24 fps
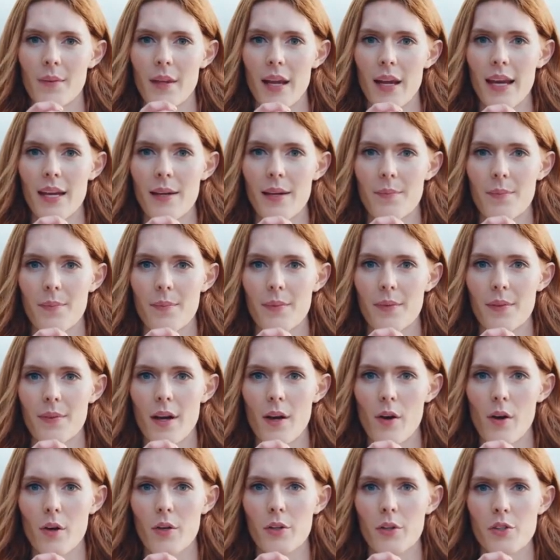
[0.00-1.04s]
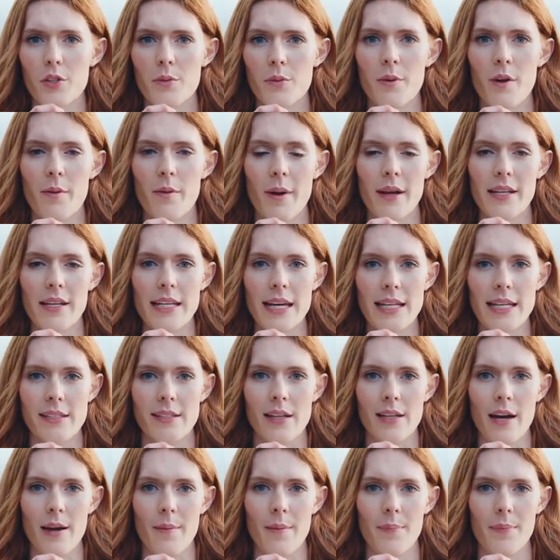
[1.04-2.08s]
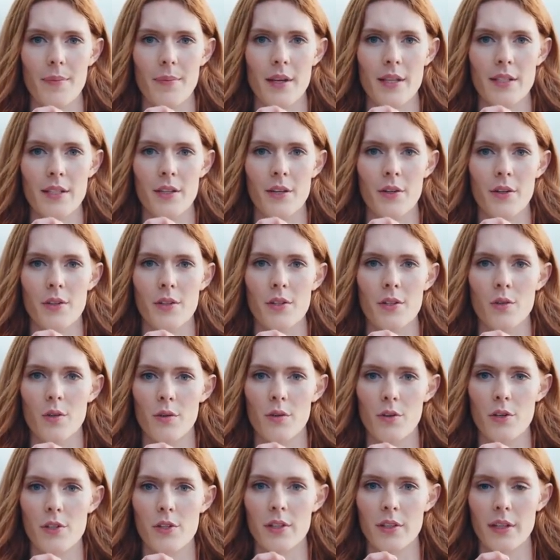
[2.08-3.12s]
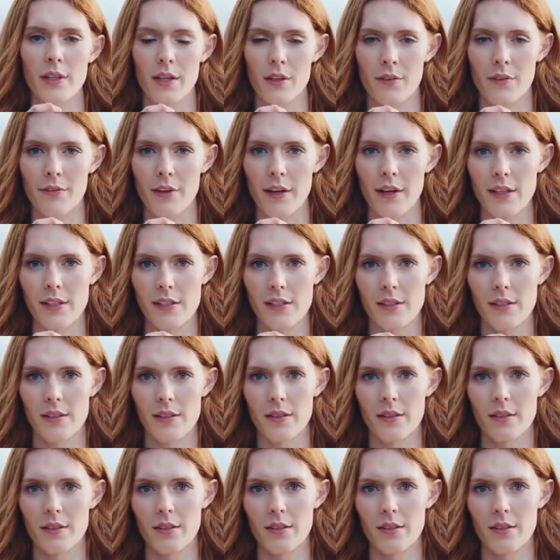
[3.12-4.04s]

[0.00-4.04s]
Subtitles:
Hey, that article should be on my desktop. It's called the Universal Interface.